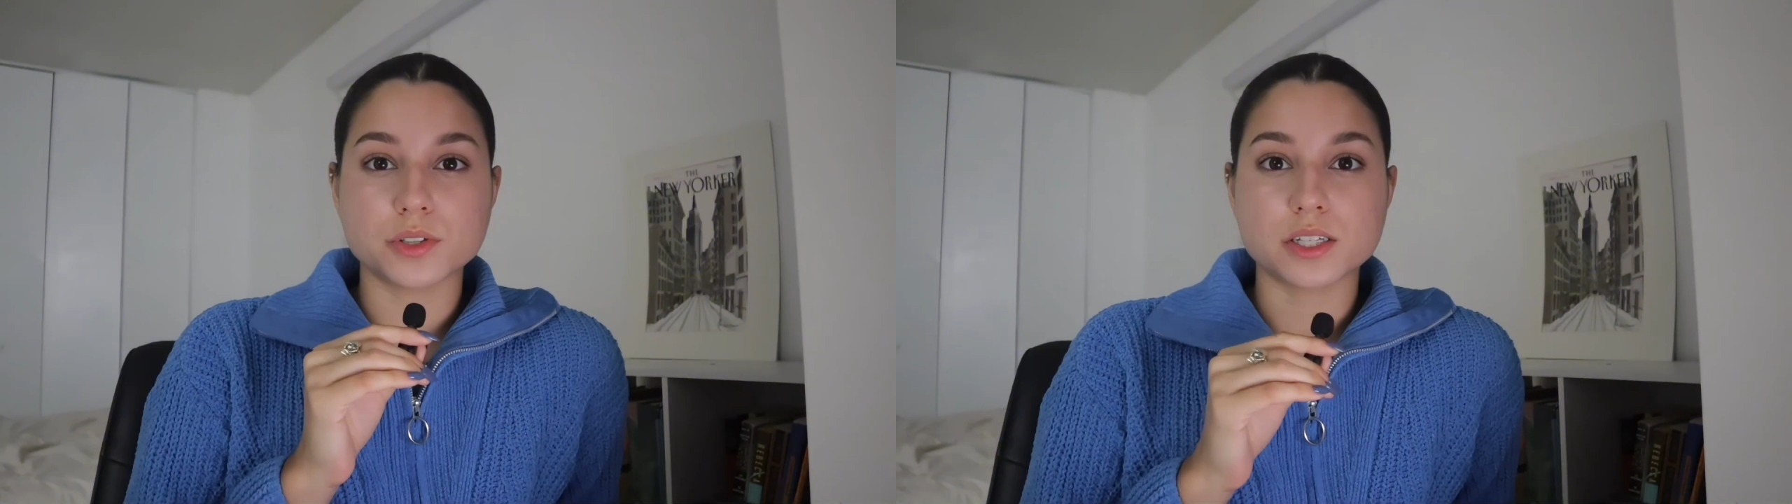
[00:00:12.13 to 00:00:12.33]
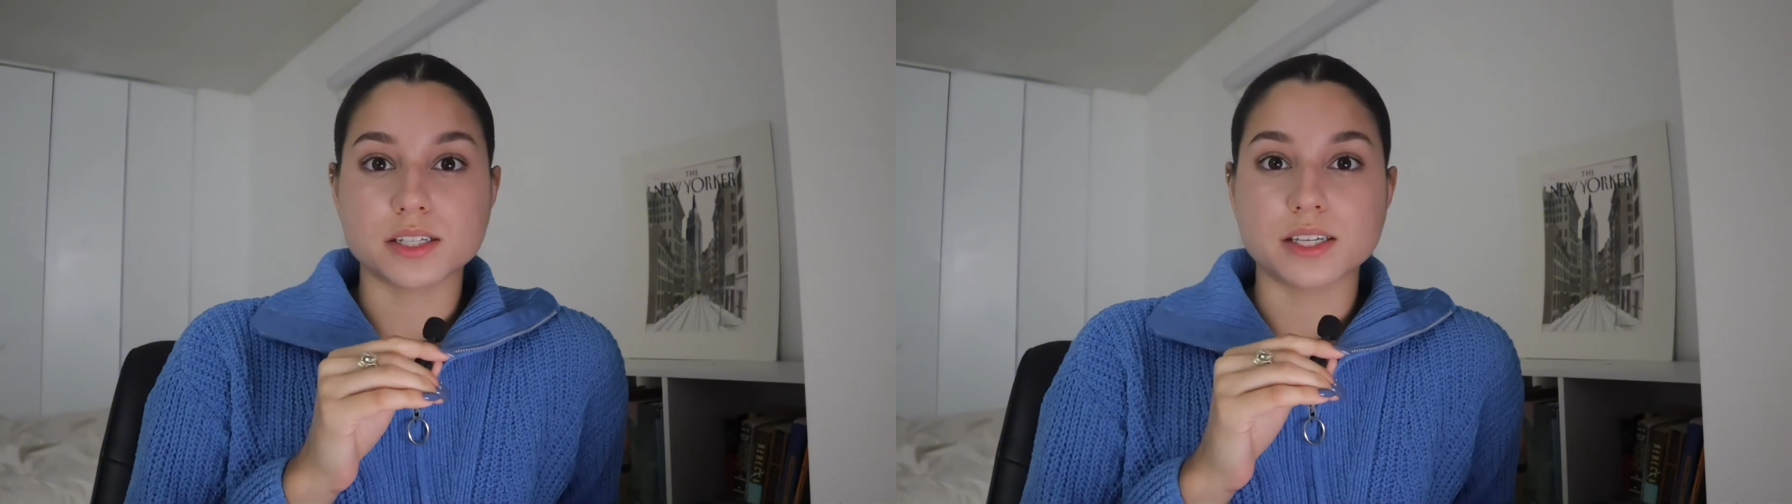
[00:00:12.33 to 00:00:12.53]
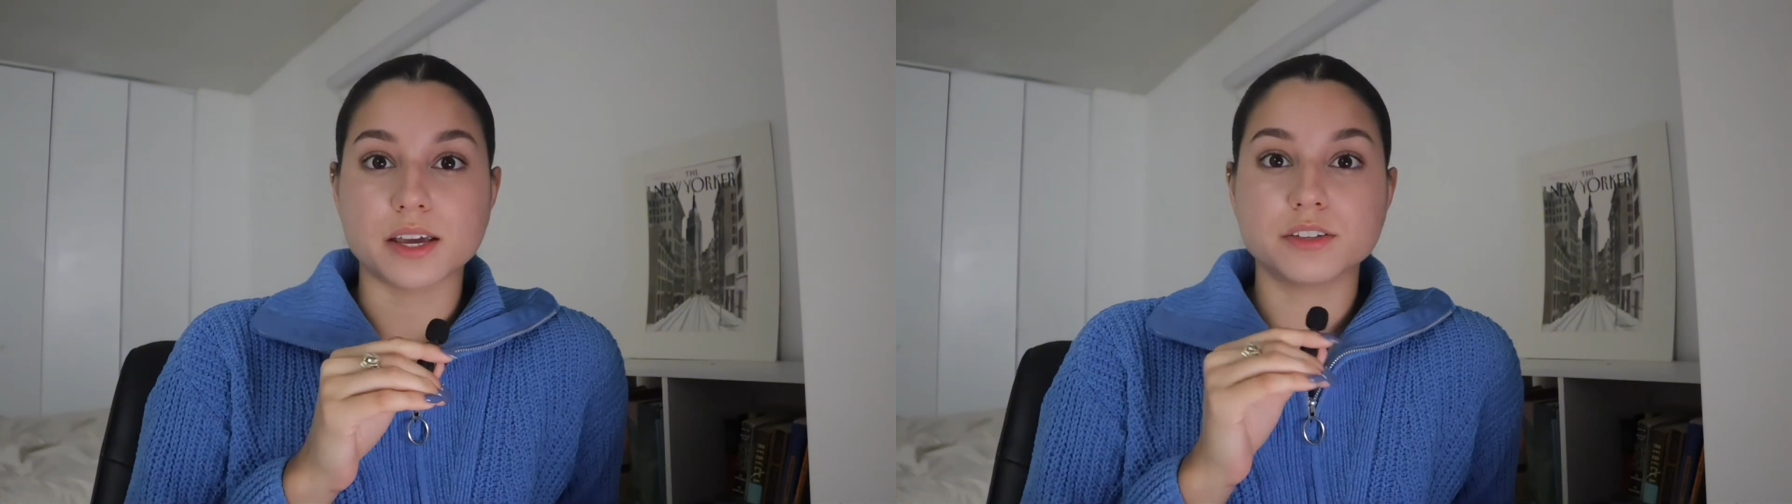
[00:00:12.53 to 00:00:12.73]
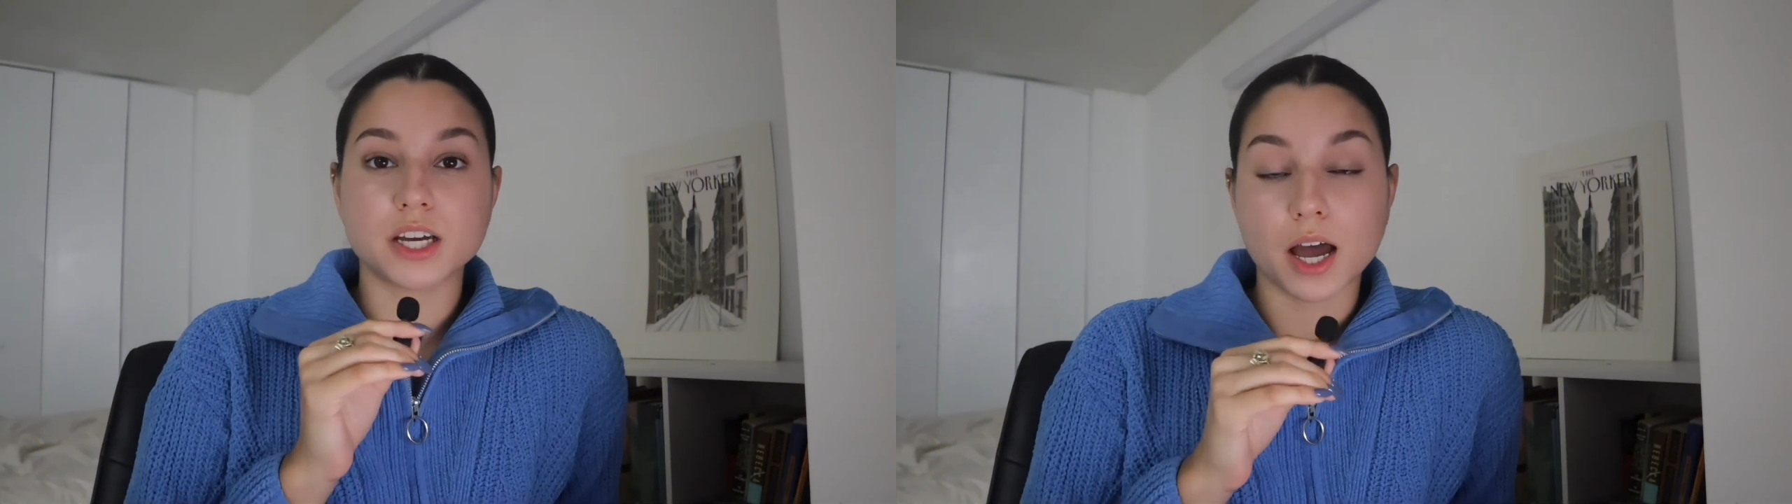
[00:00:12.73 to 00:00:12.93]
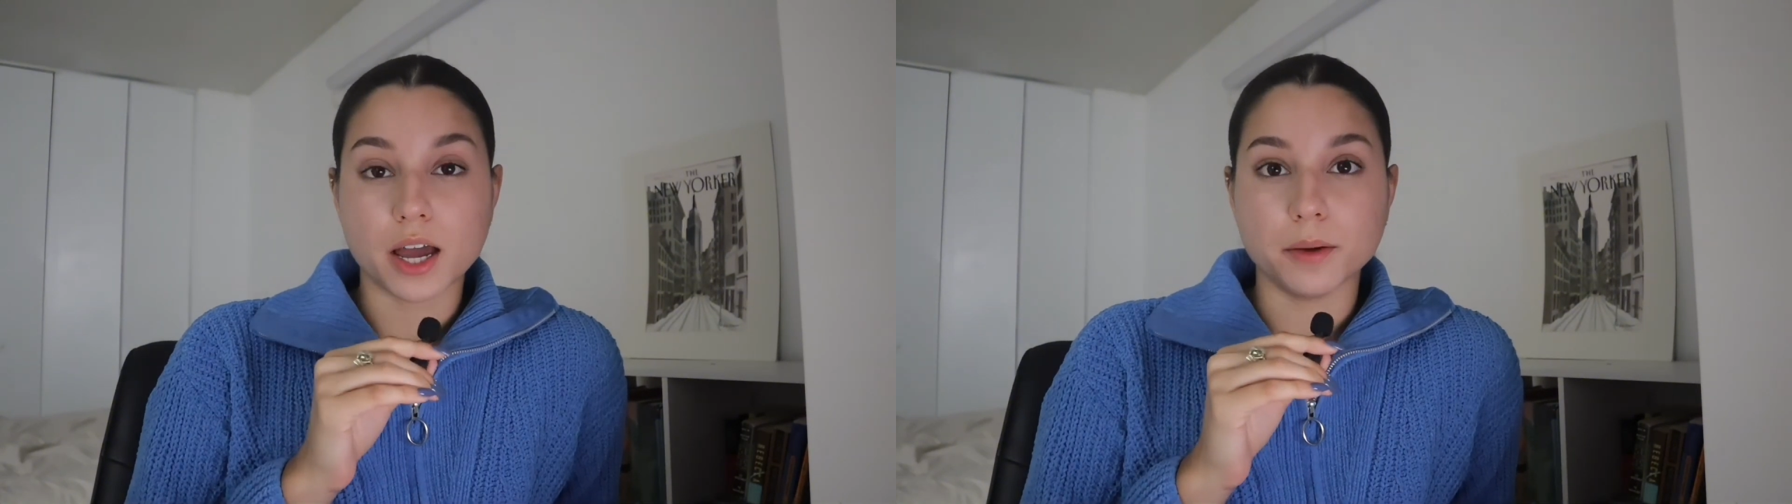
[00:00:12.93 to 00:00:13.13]
to save
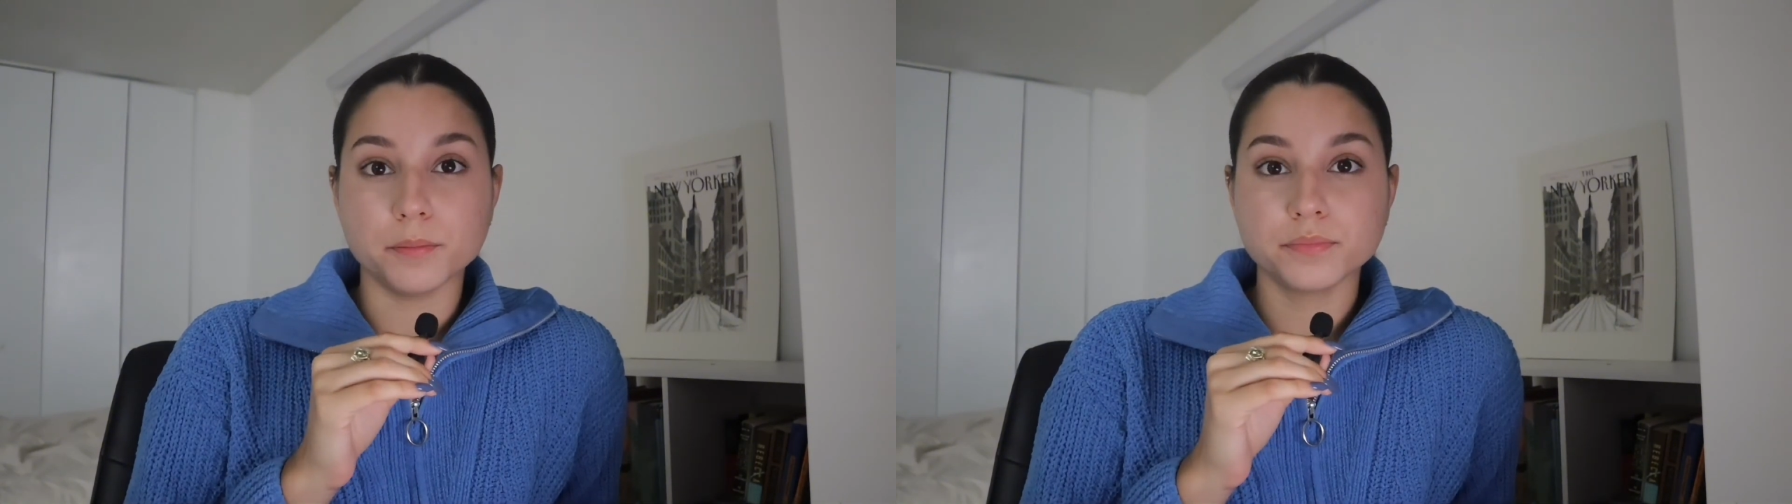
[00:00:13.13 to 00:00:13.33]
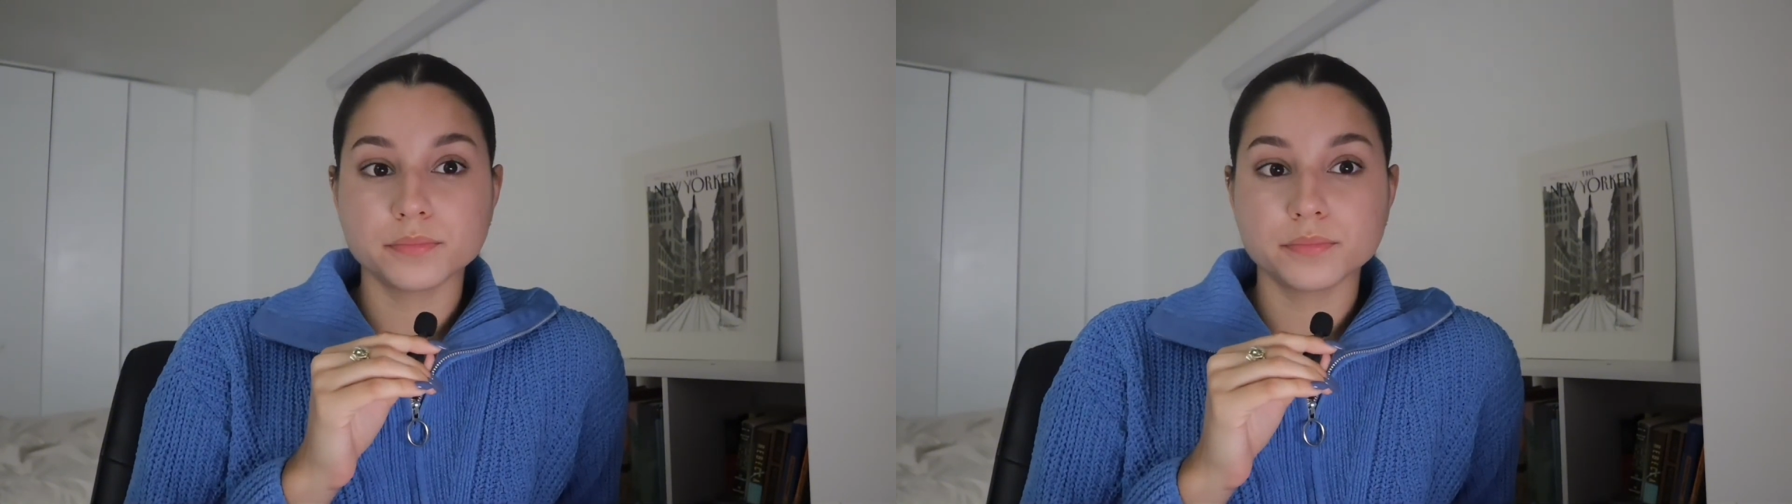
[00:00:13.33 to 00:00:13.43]
time